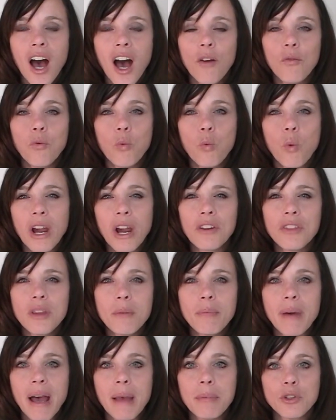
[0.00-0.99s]
of where the
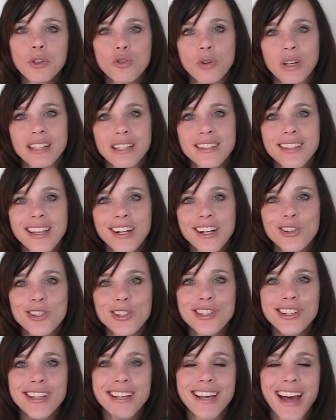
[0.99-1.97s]
Bible
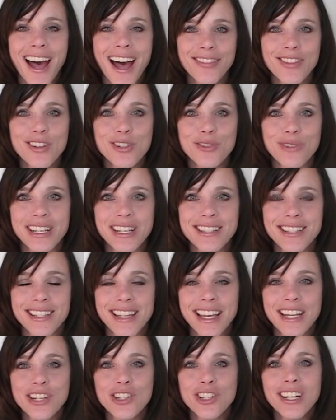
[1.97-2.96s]
translators got the
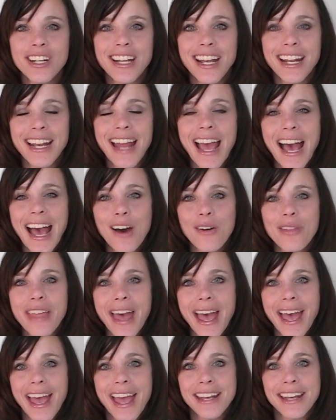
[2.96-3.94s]
translation and how
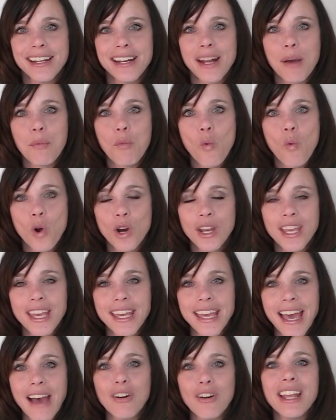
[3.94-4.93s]
that ended up
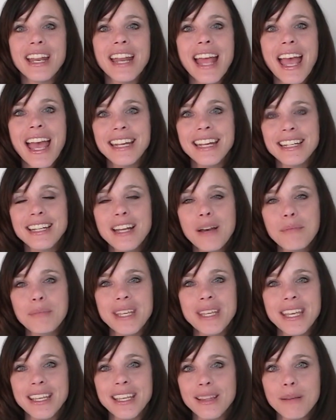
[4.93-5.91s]
working out. It ended up
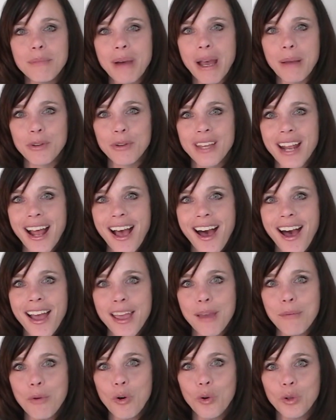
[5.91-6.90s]
being in the Bible that I
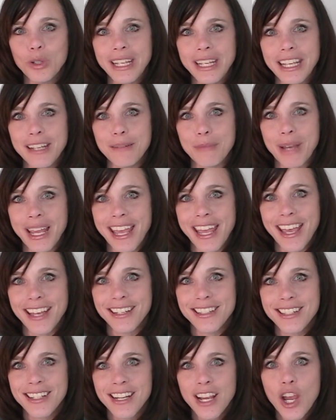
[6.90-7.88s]
am holding in my
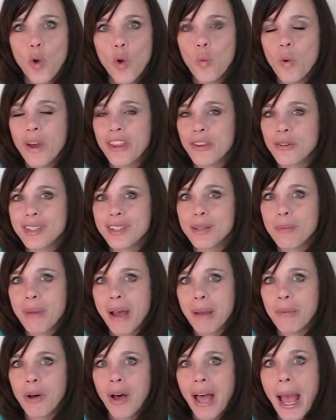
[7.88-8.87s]
hand, whether it's a
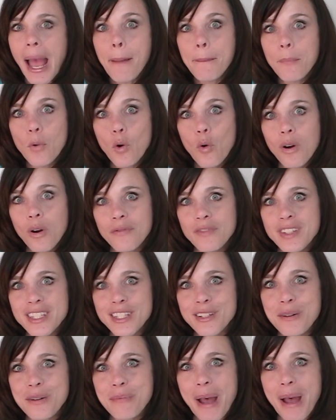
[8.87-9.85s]
Bible app or a
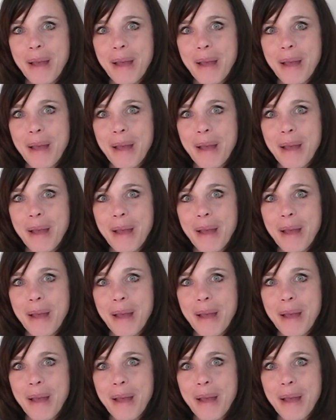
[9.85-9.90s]
physical